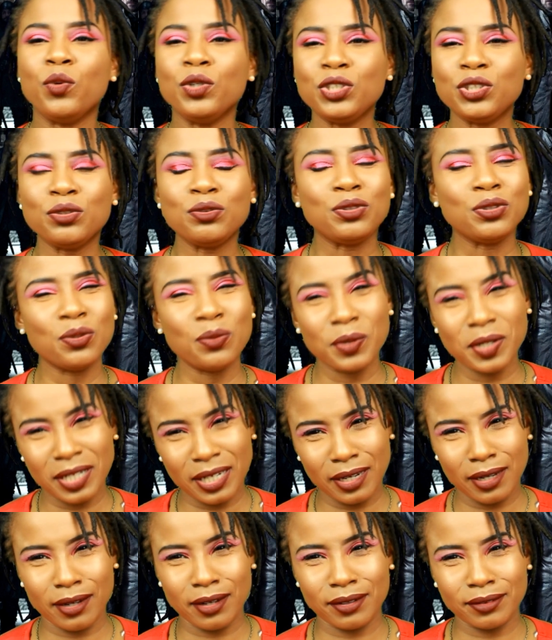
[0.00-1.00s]
what you
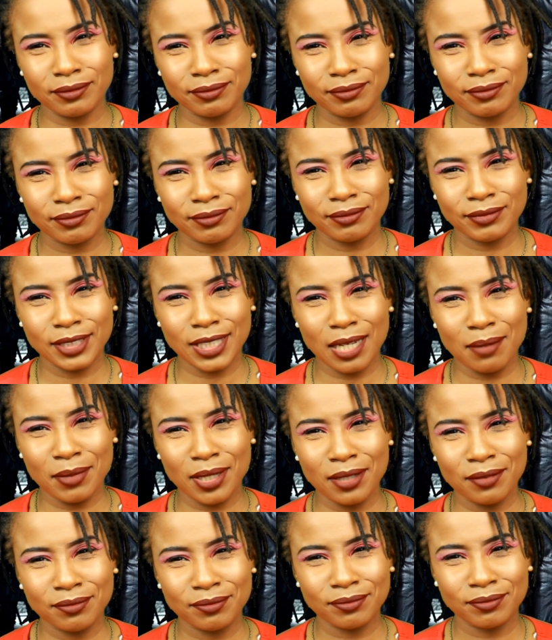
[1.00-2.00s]
doing here,
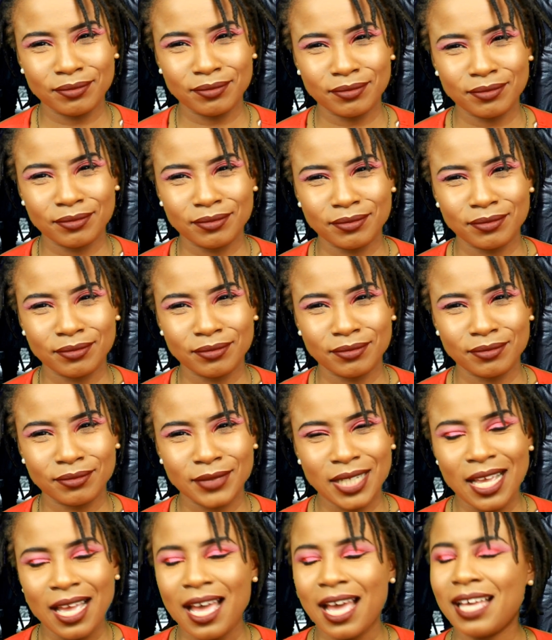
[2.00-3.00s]
Jamie?
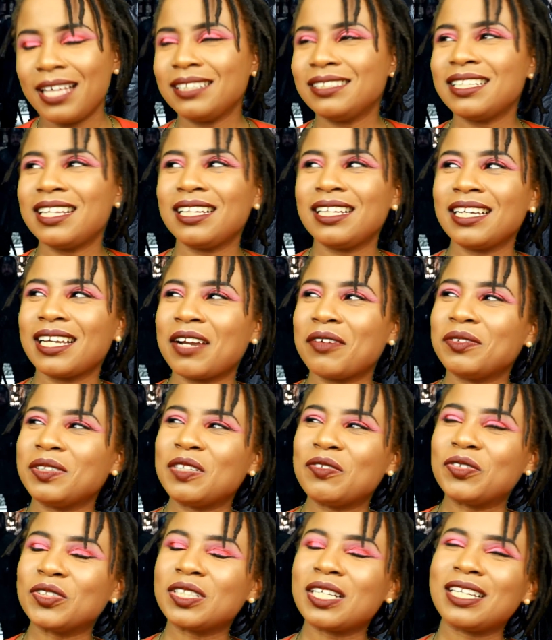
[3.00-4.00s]
it's not like I
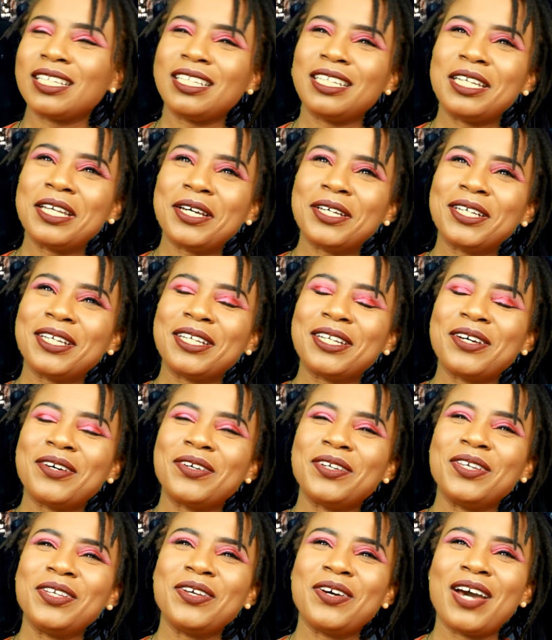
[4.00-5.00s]
really was like, you know, you
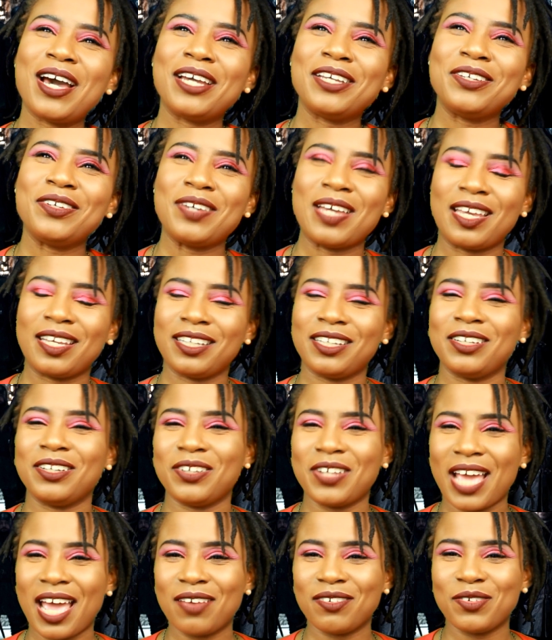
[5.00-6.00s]
know, you know how you ha-
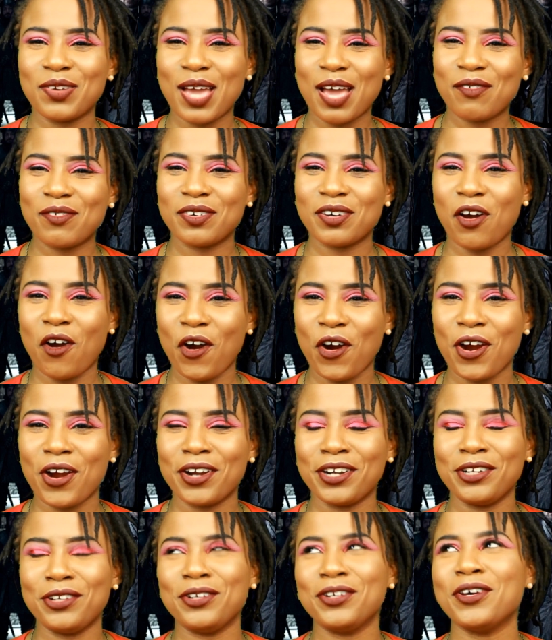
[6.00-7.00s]
you ha- you have a
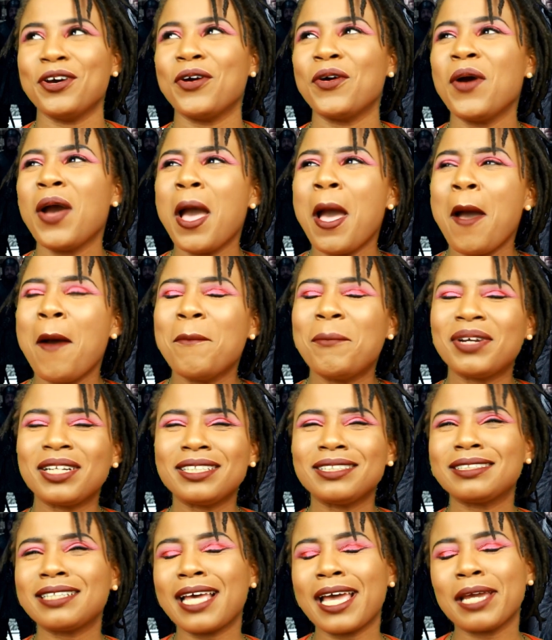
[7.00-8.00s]
heart, you know,
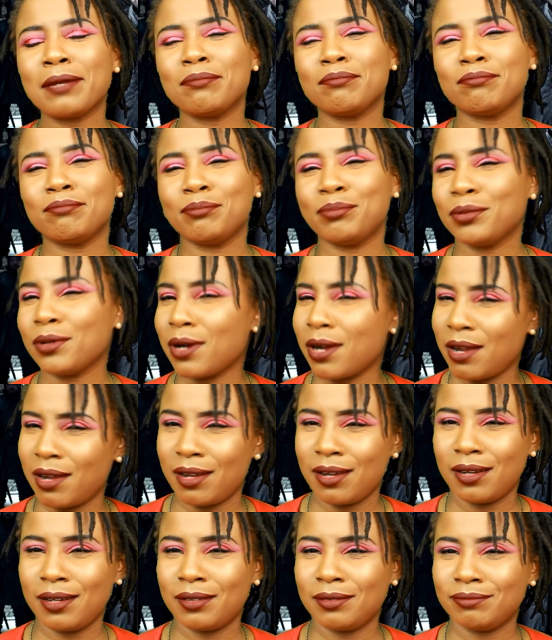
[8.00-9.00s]
but it's like,
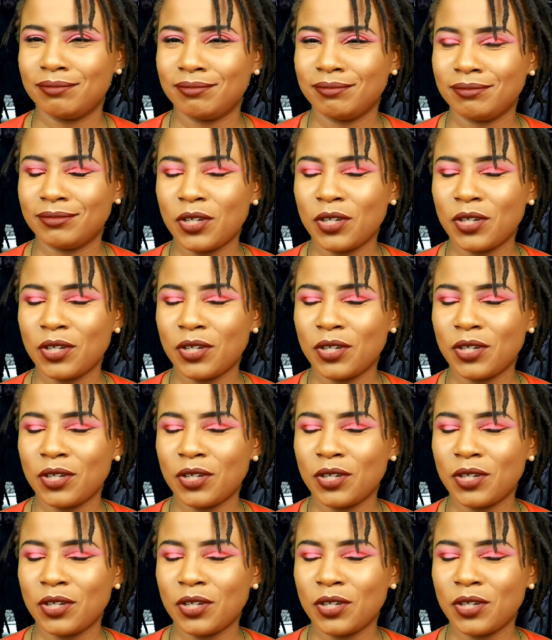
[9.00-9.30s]
bruh,